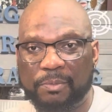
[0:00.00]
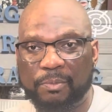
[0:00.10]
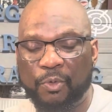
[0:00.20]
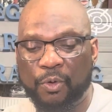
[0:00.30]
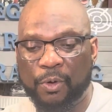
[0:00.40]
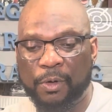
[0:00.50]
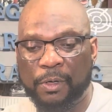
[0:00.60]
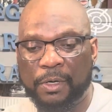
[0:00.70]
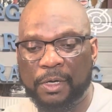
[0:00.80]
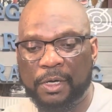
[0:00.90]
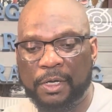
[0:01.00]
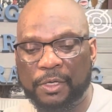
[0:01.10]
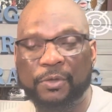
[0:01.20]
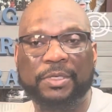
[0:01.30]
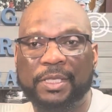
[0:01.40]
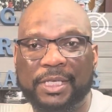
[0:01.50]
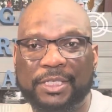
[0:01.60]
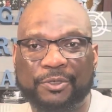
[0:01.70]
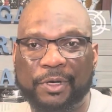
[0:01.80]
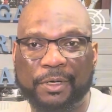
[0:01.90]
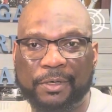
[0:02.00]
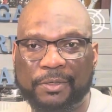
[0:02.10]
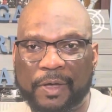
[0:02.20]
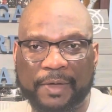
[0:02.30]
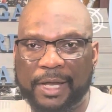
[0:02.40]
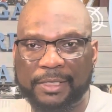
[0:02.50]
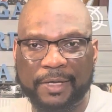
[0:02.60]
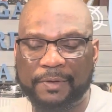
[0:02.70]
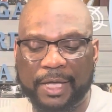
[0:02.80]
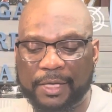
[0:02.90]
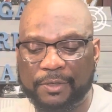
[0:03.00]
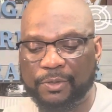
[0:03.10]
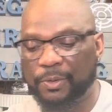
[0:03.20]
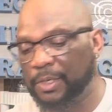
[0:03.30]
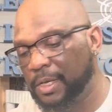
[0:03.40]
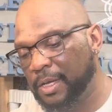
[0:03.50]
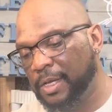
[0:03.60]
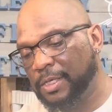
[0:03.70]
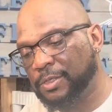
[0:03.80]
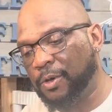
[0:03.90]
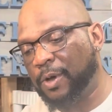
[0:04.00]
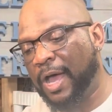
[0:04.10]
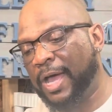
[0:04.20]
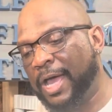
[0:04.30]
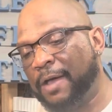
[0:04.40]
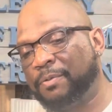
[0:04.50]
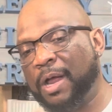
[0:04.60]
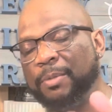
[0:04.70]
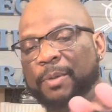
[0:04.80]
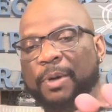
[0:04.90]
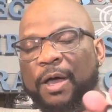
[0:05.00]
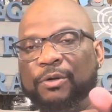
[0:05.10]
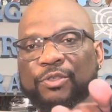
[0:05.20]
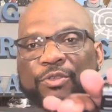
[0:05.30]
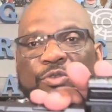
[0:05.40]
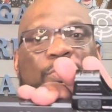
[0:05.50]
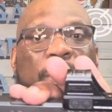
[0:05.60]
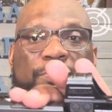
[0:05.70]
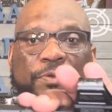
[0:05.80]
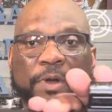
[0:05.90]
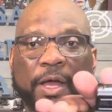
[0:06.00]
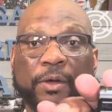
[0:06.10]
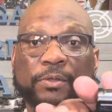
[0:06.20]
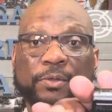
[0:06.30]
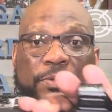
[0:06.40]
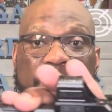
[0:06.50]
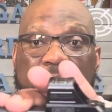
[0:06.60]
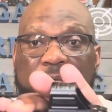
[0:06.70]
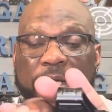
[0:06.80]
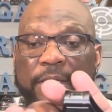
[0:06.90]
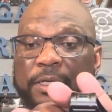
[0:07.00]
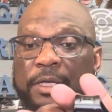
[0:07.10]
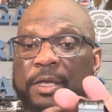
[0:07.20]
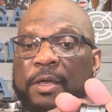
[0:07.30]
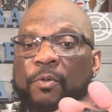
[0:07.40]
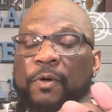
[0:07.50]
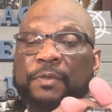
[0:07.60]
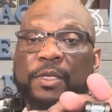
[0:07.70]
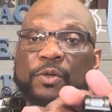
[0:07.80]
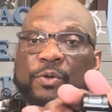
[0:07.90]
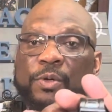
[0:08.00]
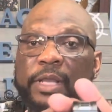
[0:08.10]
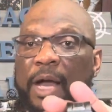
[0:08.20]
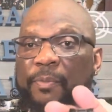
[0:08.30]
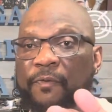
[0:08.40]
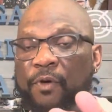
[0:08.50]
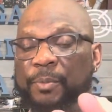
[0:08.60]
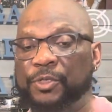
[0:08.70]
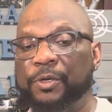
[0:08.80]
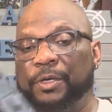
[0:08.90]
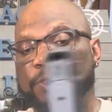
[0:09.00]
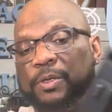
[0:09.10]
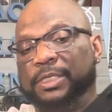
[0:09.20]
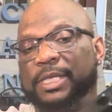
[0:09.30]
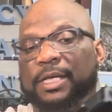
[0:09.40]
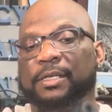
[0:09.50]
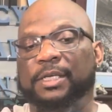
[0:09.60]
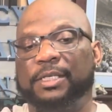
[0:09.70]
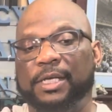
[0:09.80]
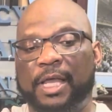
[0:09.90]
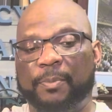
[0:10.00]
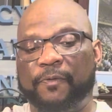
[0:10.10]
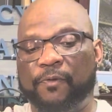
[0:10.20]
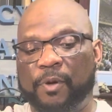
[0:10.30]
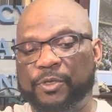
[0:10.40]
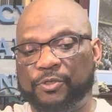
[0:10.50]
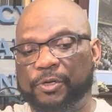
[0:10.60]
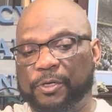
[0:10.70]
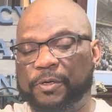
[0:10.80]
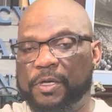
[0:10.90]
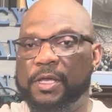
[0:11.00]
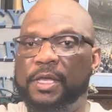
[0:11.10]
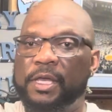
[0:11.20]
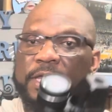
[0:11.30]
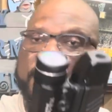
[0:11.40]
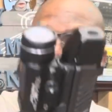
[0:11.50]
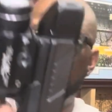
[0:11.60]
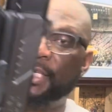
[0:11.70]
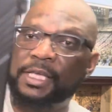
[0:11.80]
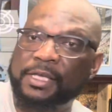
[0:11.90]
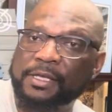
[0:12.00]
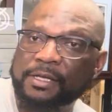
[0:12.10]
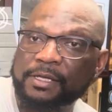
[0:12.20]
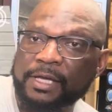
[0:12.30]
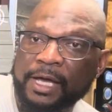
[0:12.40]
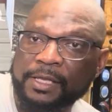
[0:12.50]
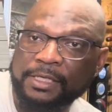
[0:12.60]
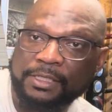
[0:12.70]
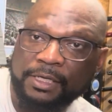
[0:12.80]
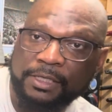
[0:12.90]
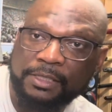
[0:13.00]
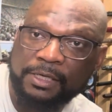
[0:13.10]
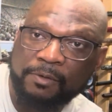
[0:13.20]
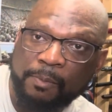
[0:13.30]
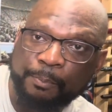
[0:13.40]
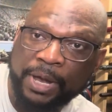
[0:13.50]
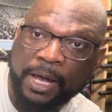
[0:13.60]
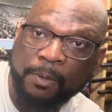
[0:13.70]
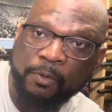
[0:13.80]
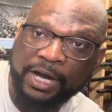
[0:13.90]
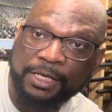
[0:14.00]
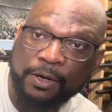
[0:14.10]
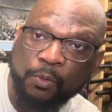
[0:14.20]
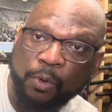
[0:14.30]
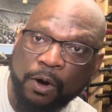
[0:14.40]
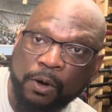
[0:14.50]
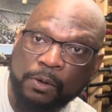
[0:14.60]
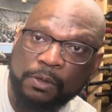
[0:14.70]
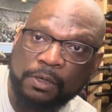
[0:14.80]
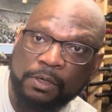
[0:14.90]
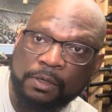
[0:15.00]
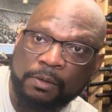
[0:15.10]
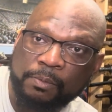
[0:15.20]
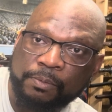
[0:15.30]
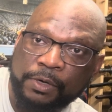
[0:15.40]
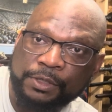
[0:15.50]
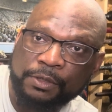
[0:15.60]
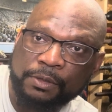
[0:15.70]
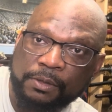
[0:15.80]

more used to this trigger. So I've definitely got used to it. So I have probably about 200 rounds through this gun with the new Glock Performance trigger. So let's take a look at the Glock Performance trigger and see how this does. Bam, right there, wall. Pressure,